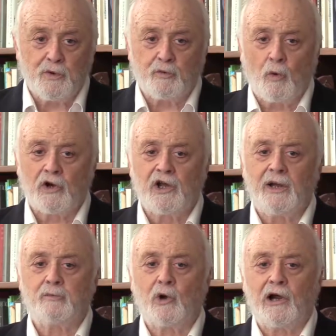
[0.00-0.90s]
with
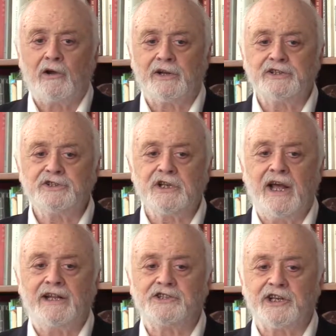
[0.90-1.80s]
wartime priorities
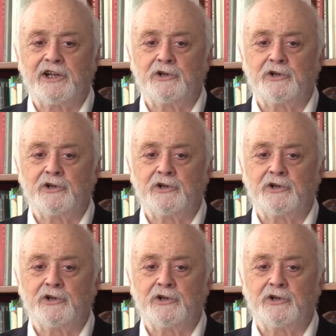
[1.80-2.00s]
and set